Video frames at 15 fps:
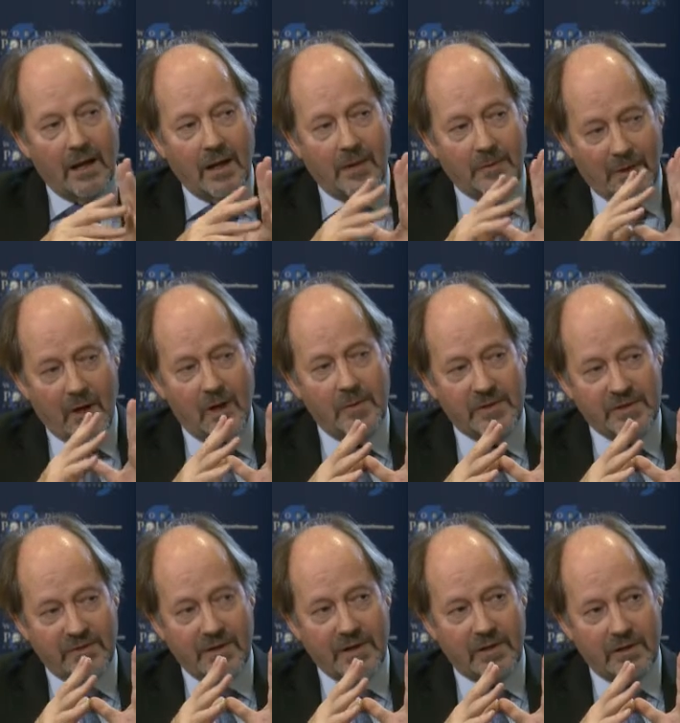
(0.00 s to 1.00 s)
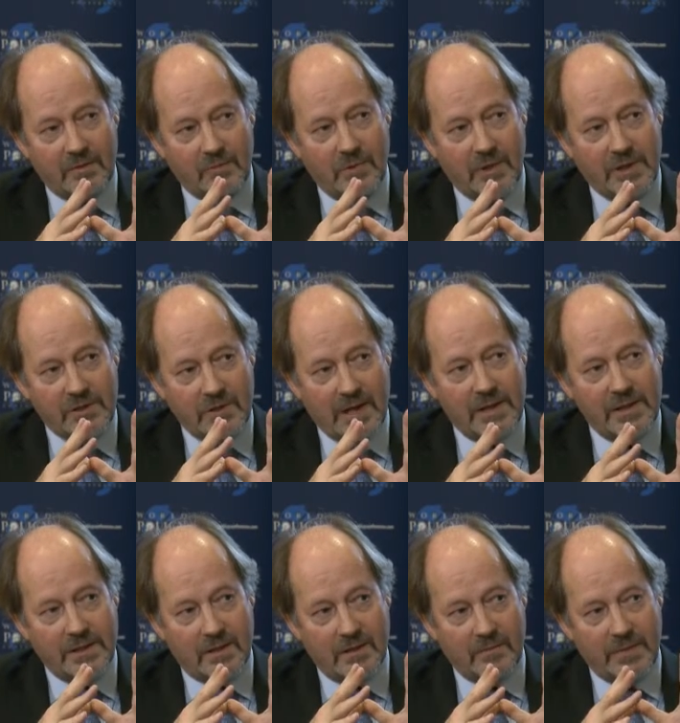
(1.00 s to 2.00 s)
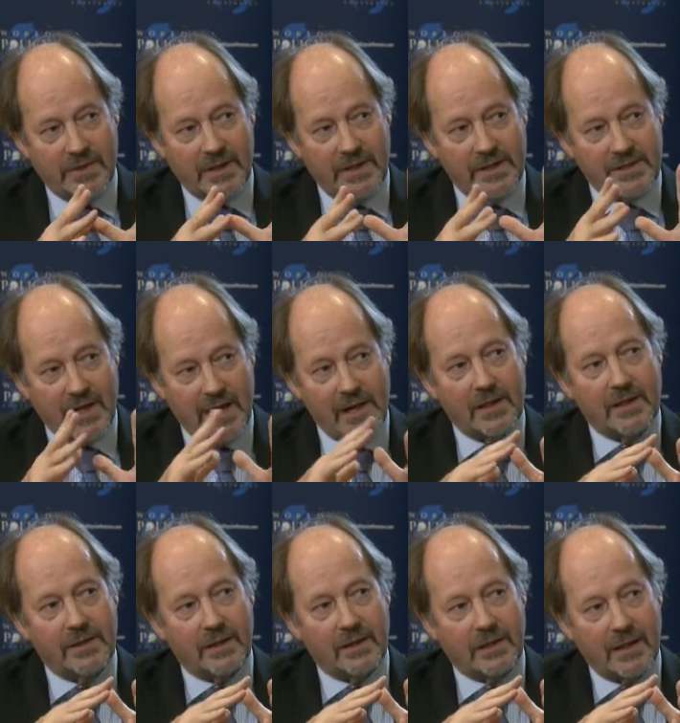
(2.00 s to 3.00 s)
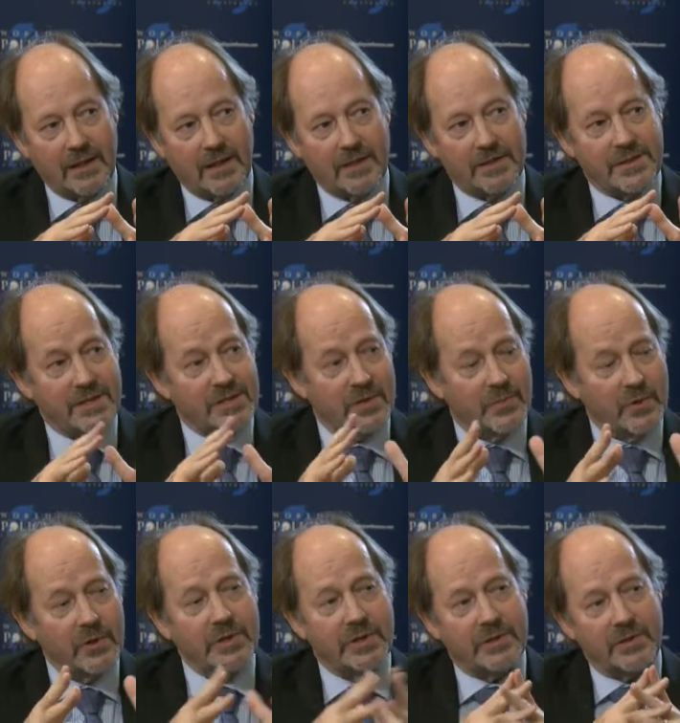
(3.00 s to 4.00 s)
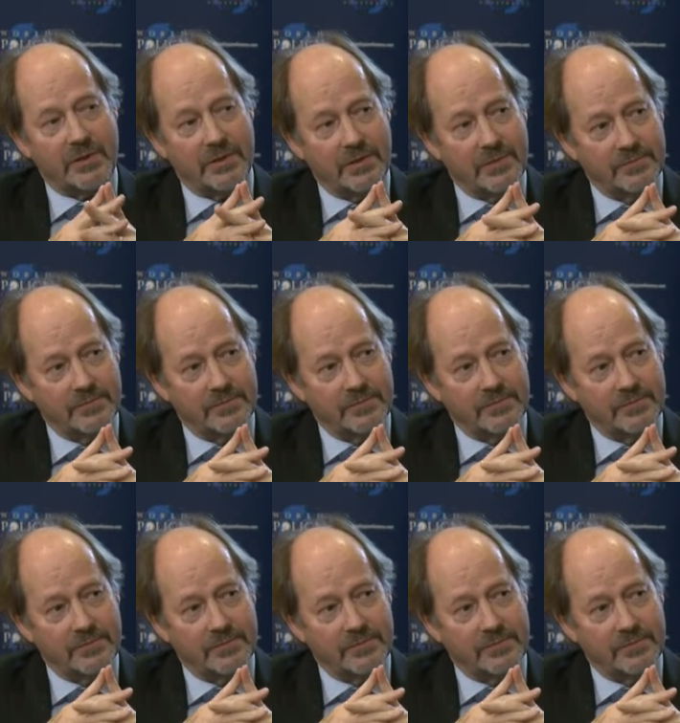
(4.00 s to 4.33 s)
Hope is a very good word to end on, but is there anything that has disappointed you?